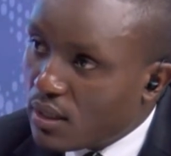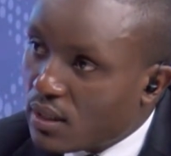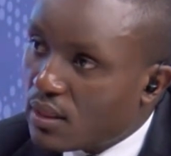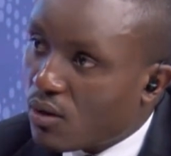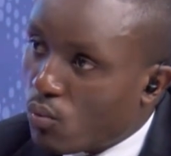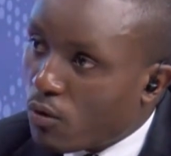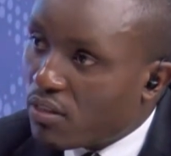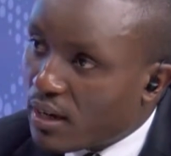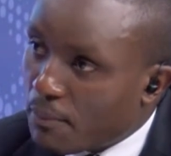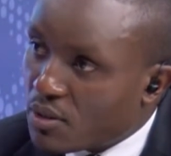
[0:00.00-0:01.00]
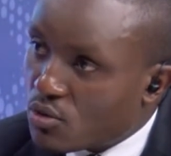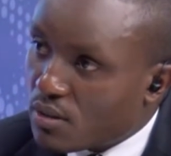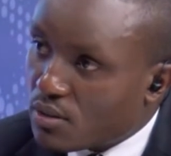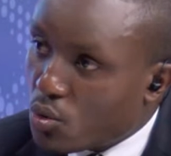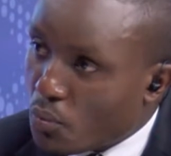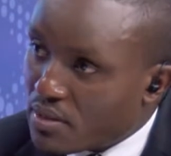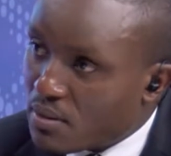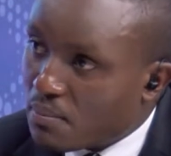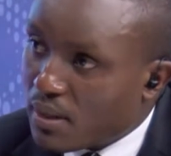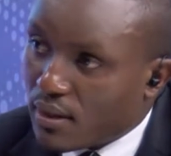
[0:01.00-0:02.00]
in the growth numbers of the
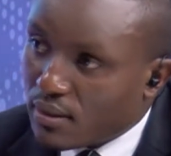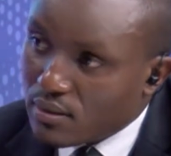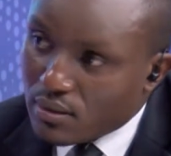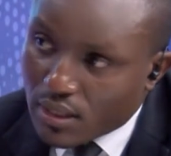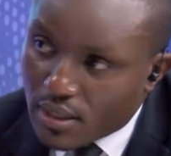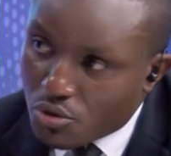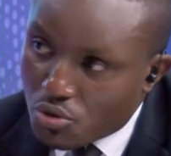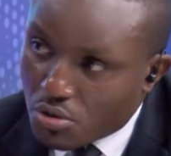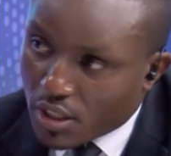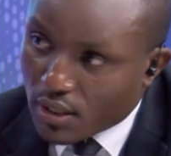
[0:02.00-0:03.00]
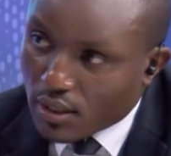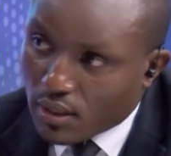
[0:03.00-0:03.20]
tourism industry mm-hmm.